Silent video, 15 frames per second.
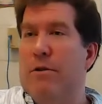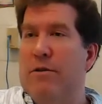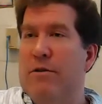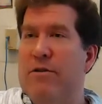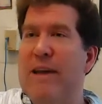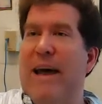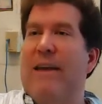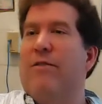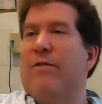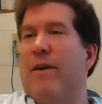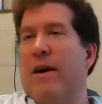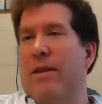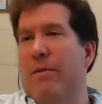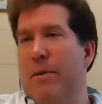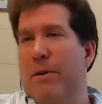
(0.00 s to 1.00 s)

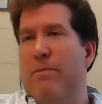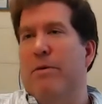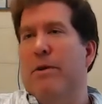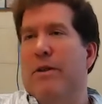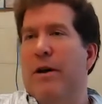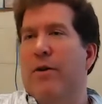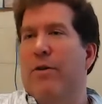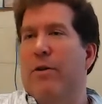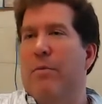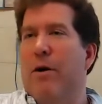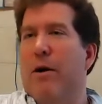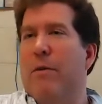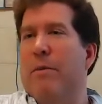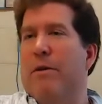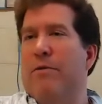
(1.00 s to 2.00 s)
satisfy the people in the other
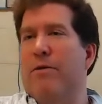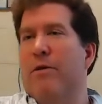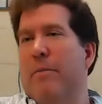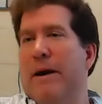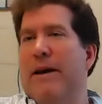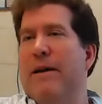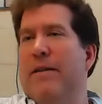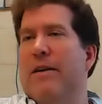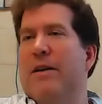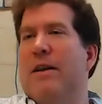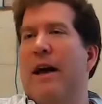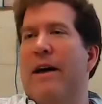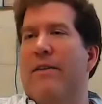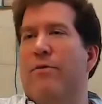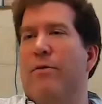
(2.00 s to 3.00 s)
departments who depend on the
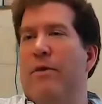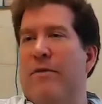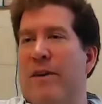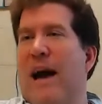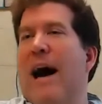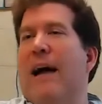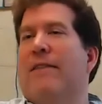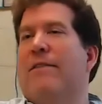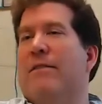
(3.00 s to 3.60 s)
class. We've got